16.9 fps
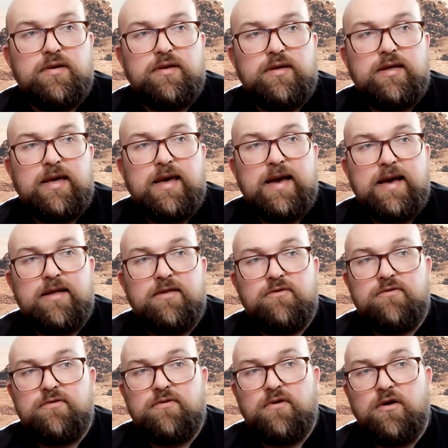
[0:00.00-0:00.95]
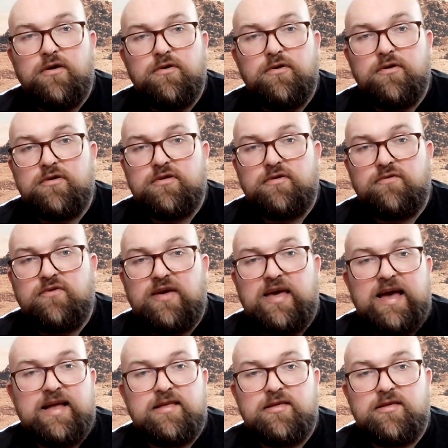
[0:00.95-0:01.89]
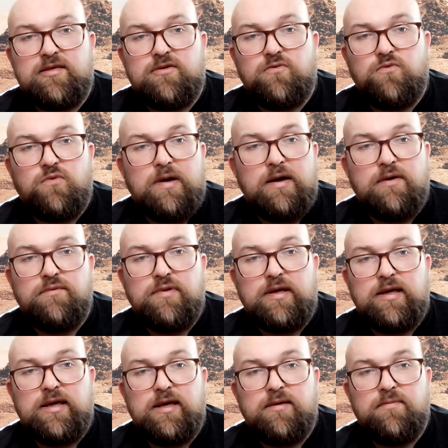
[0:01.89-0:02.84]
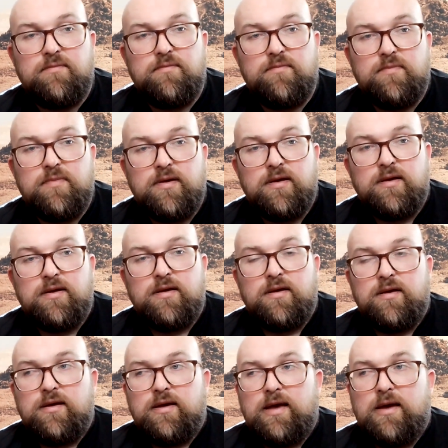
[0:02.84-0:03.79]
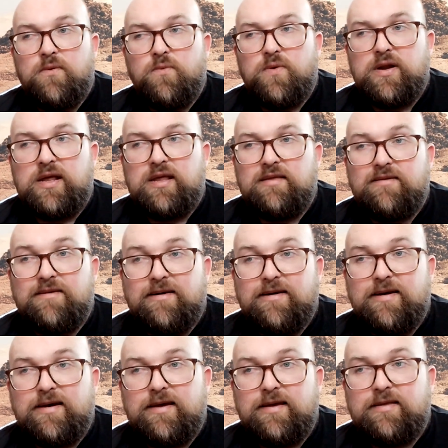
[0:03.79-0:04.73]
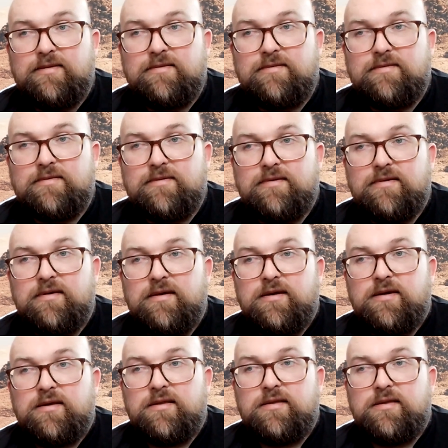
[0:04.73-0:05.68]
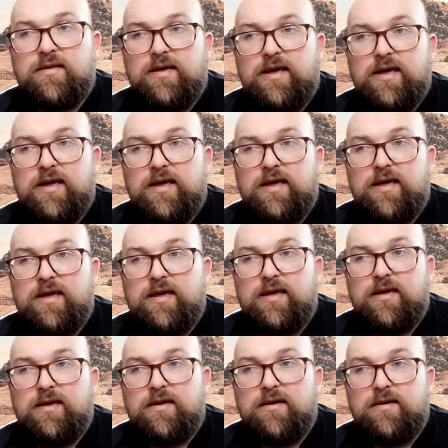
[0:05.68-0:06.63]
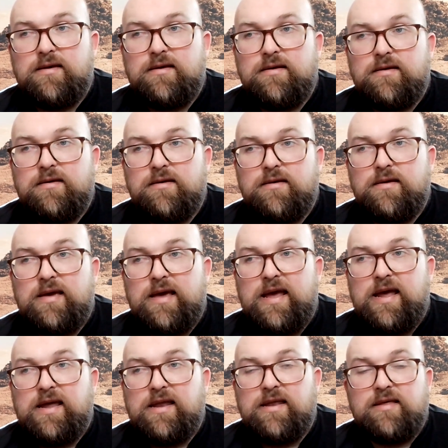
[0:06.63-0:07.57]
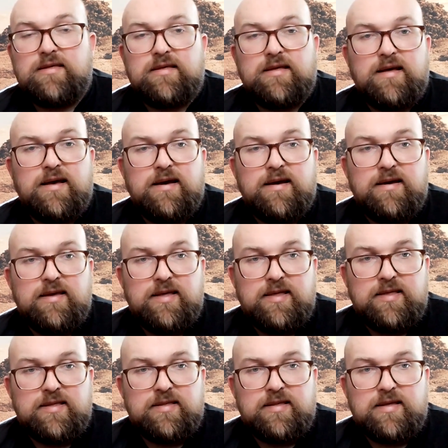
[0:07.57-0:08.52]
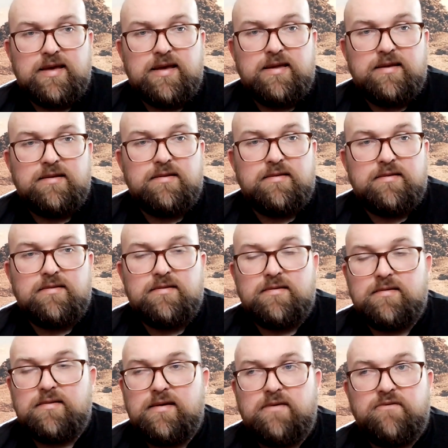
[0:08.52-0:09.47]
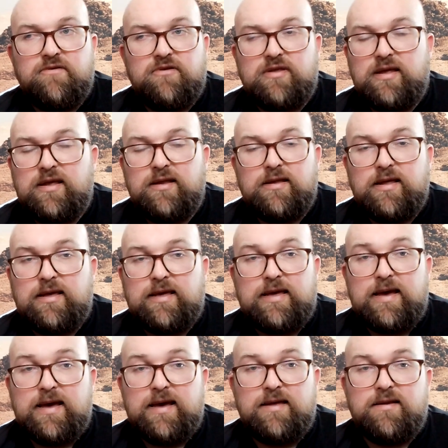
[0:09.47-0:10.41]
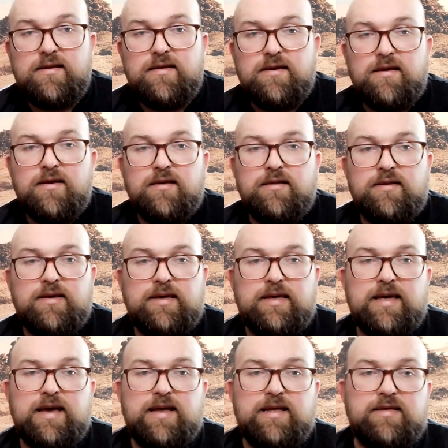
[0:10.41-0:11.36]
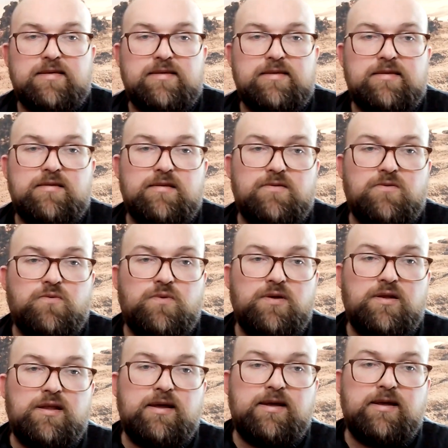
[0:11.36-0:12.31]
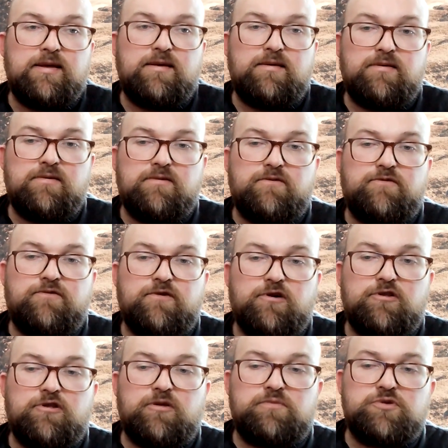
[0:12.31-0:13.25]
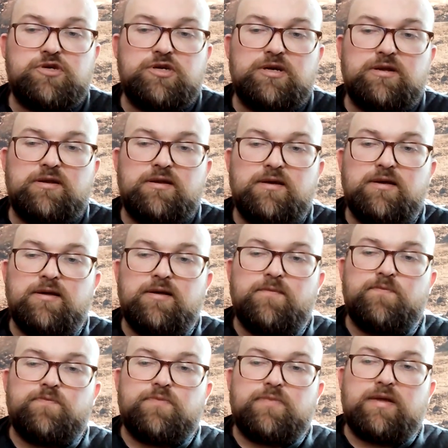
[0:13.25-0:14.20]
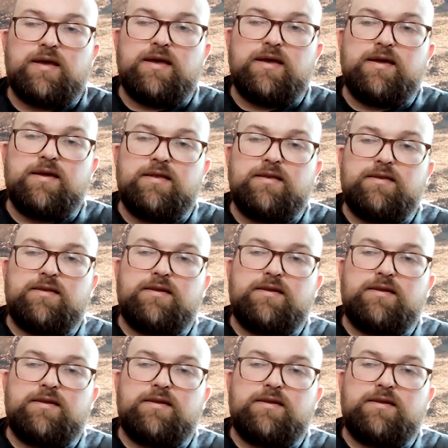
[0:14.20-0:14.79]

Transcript: he had hundreds of cats surrounding him. And when he died, they ate his eyes and everything they can. The cats really fucked up shit, and